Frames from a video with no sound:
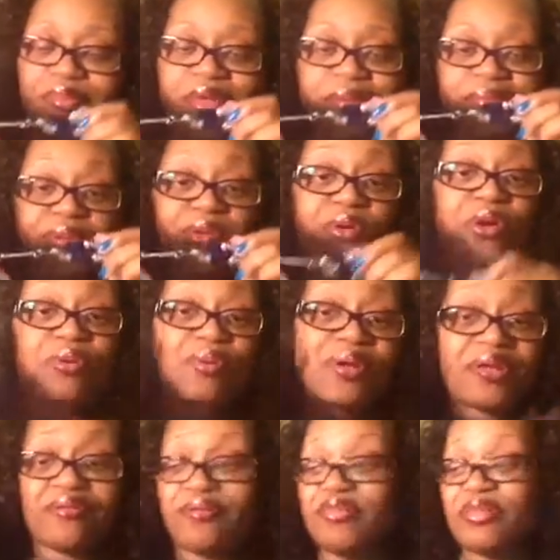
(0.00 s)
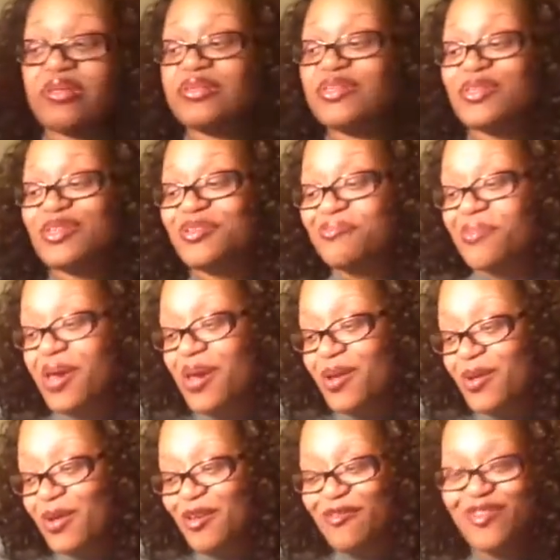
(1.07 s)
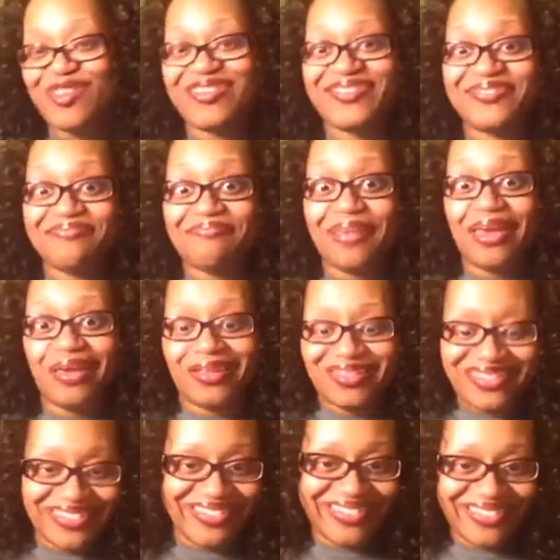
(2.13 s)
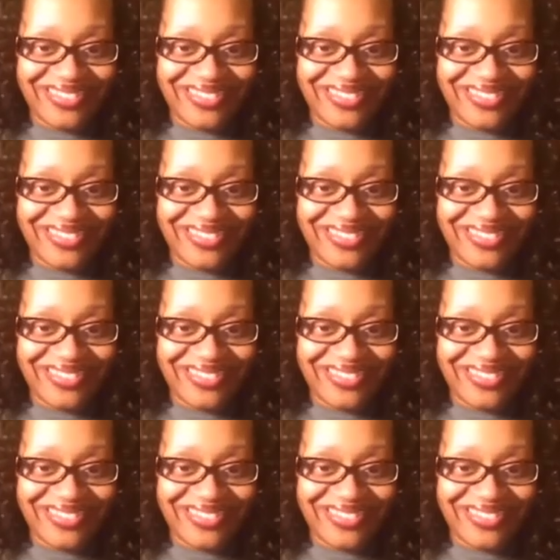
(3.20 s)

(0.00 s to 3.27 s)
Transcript: And blue go on everything, so it didn't matter if it didn't match.